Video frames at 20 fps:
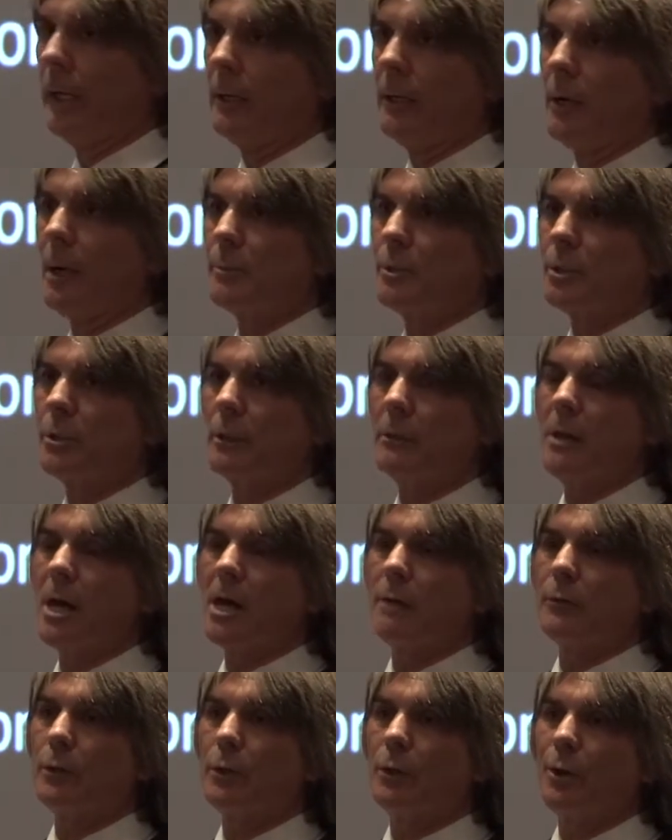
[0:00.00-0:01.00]
Now, I'm sure a
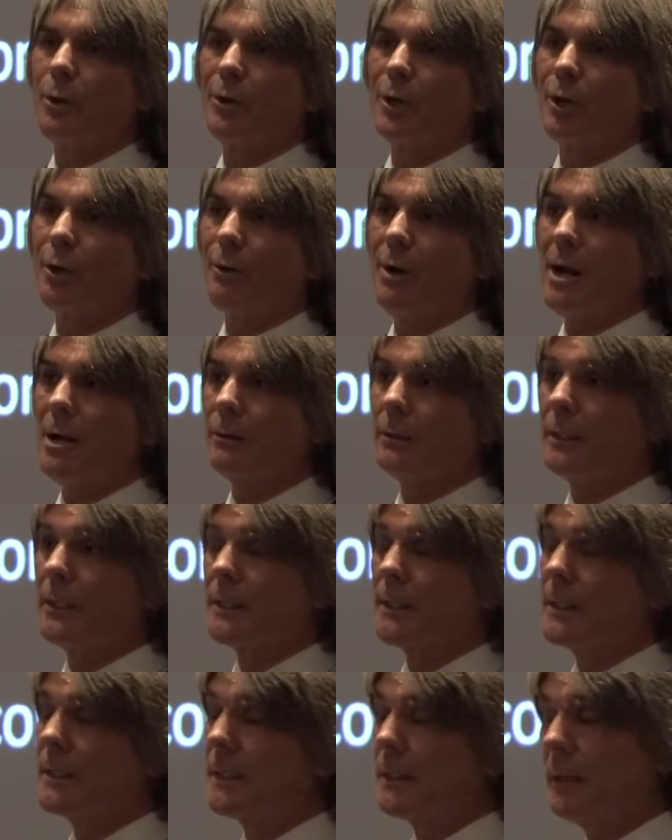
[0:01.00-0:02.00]
lot of you know that ground
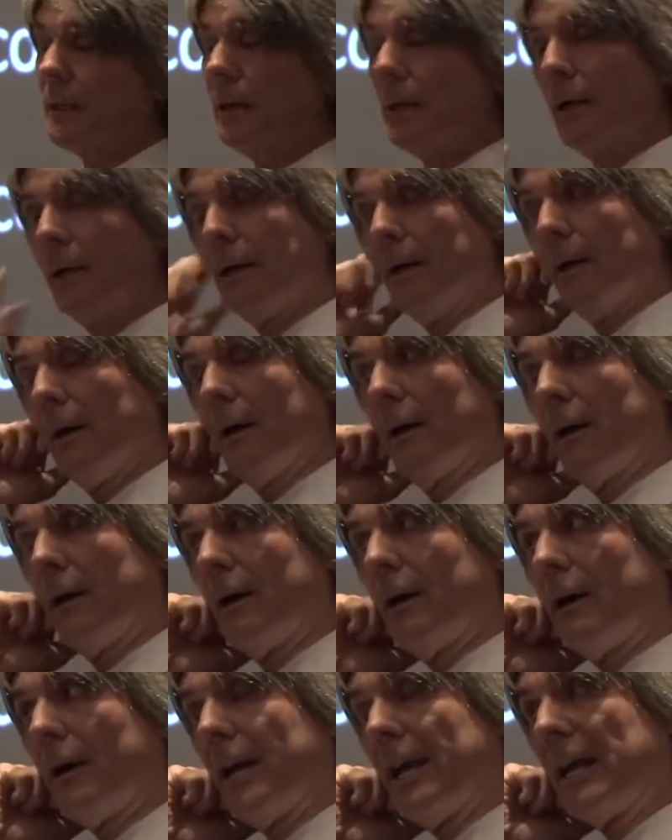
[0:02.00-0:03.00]
leases
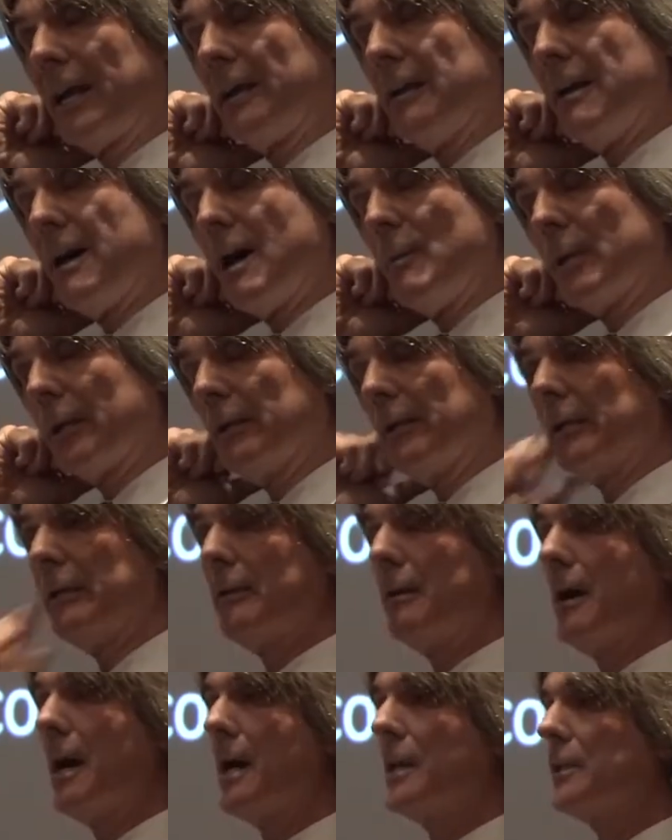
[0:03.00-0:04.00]
are economically
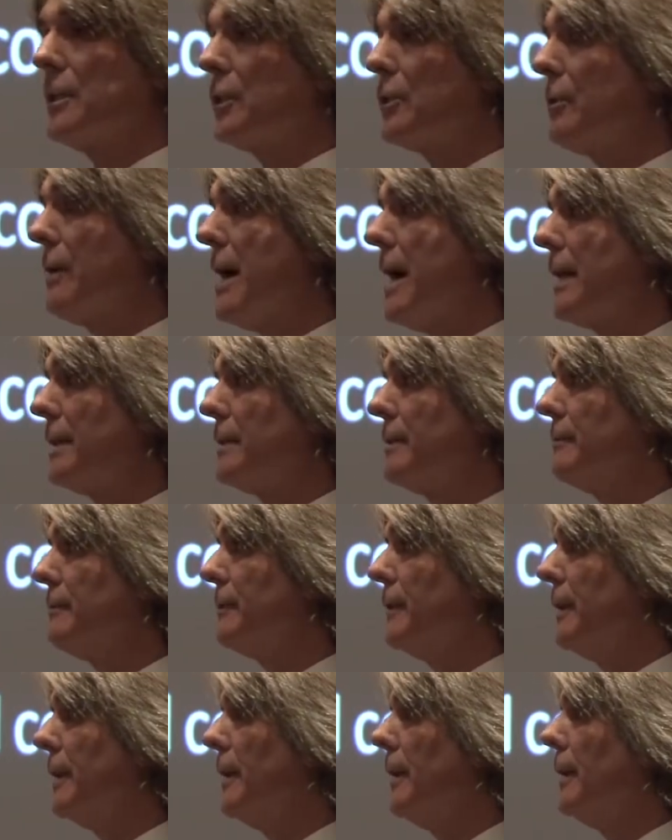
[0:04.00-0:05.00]
not as
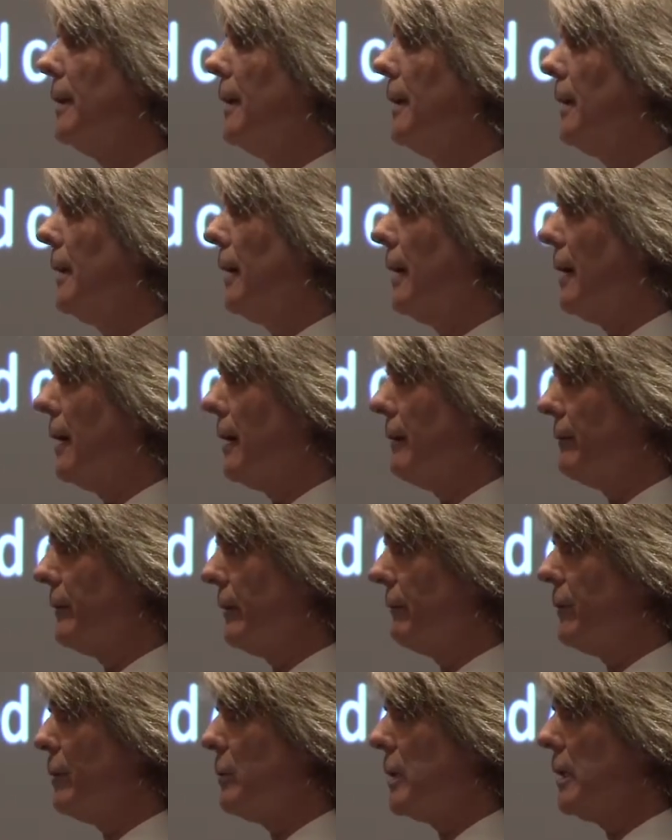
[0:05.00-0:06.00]
attractive
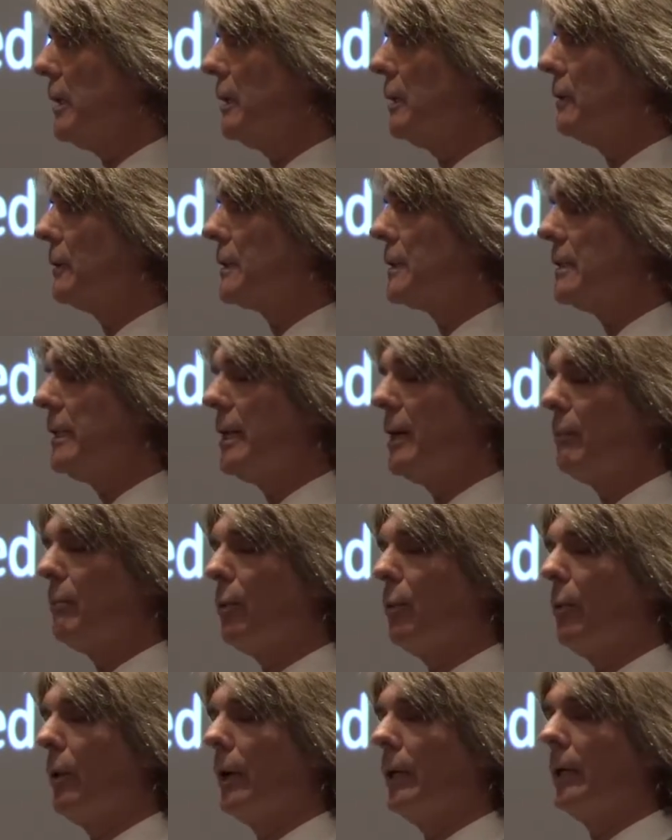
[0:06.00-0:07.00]
from a yield
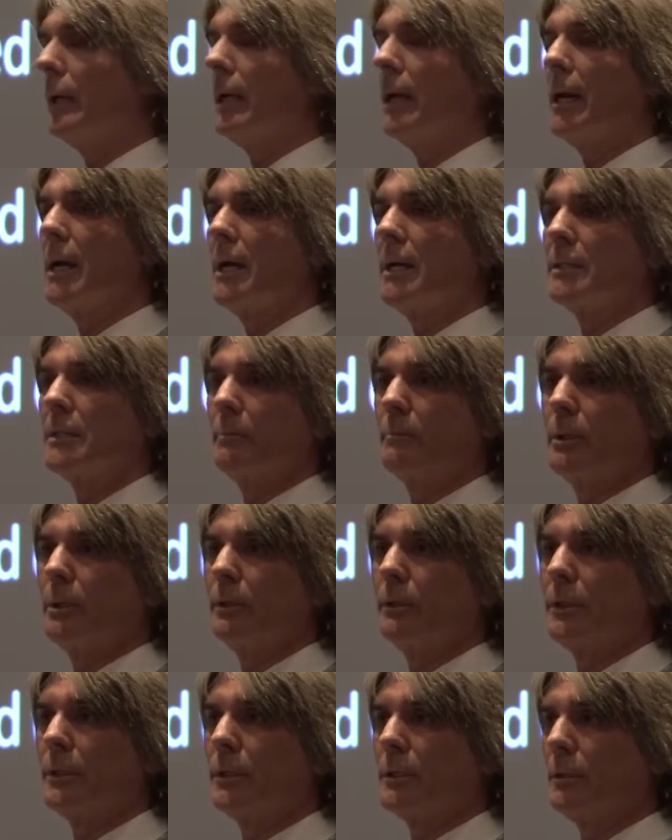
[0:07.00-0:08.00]
standpoint as a
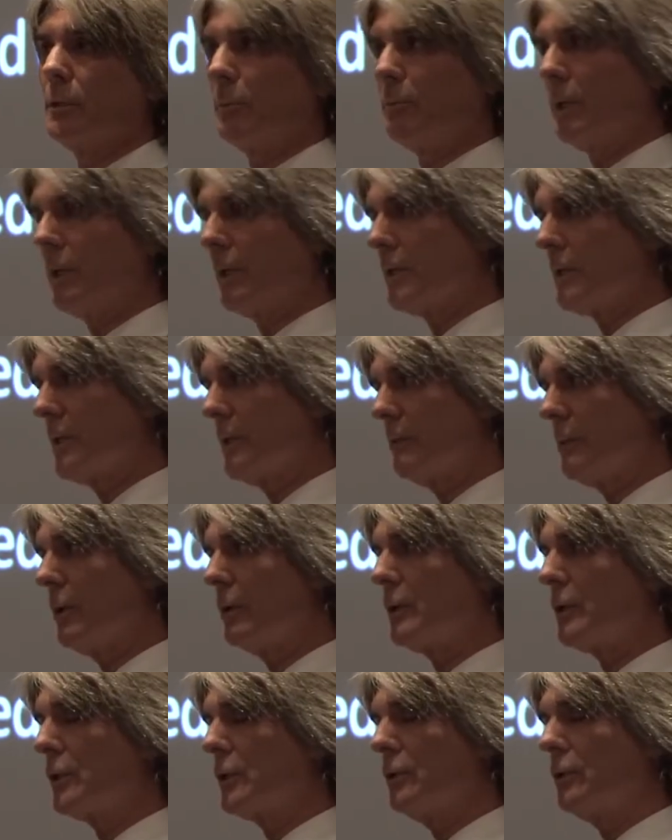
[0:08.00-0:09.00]
build-to-suit, because in a
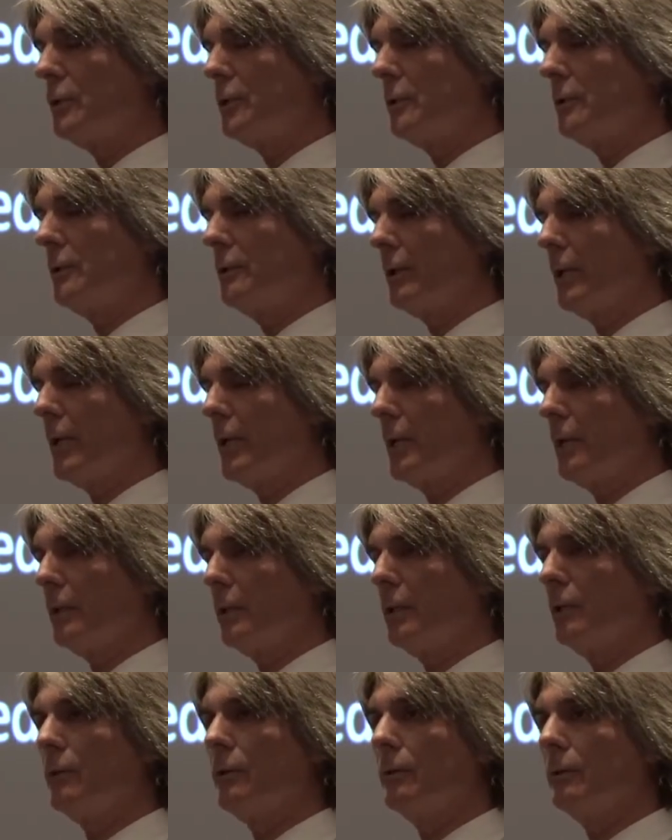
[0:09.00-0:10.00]
build-to-suit, you're getting a
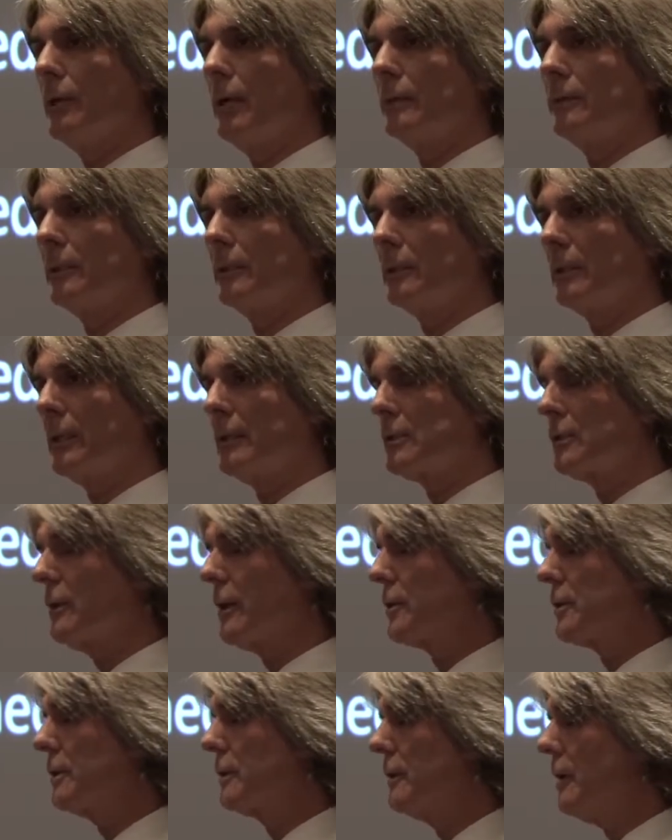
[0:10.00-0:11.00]
yield on the
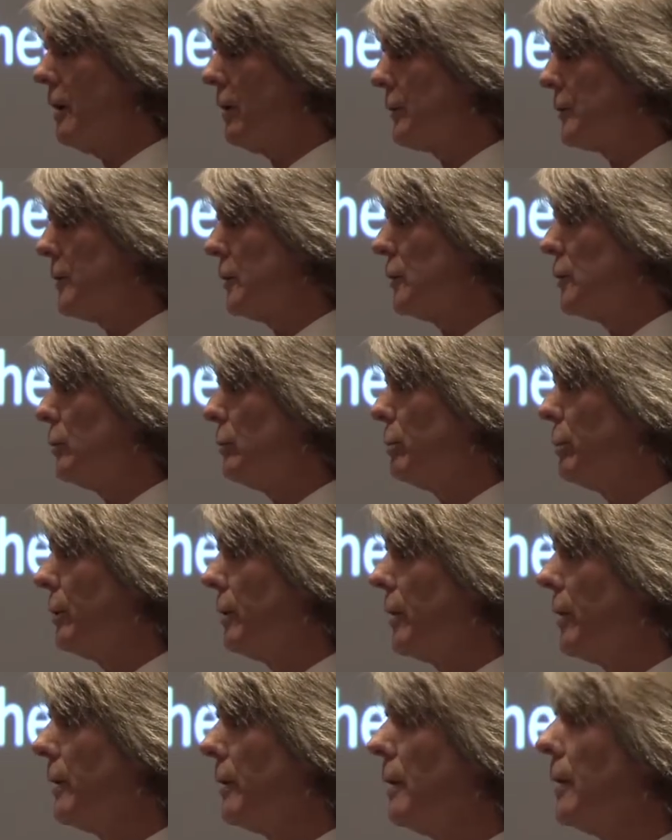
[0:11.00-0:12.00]
construction dollars that you
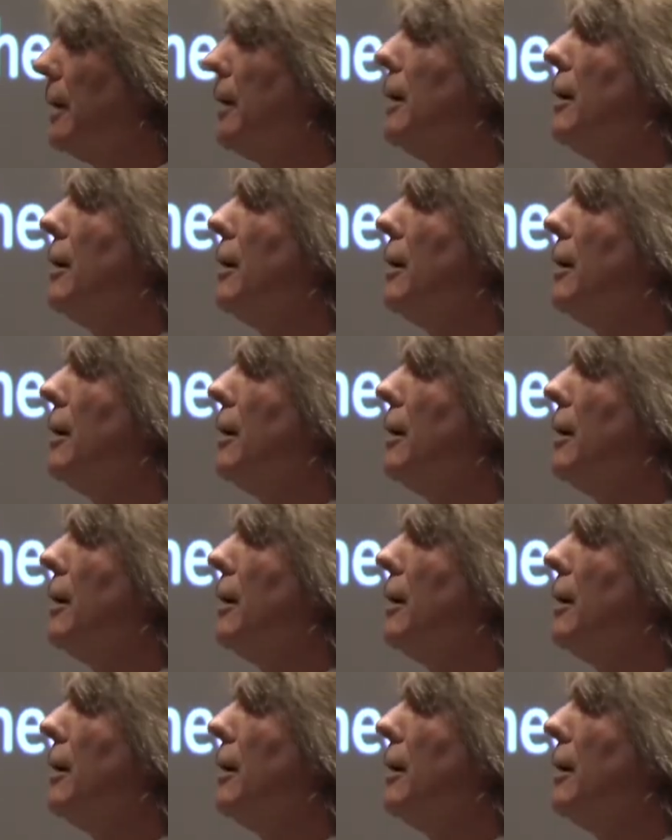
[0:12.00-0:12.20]
put in,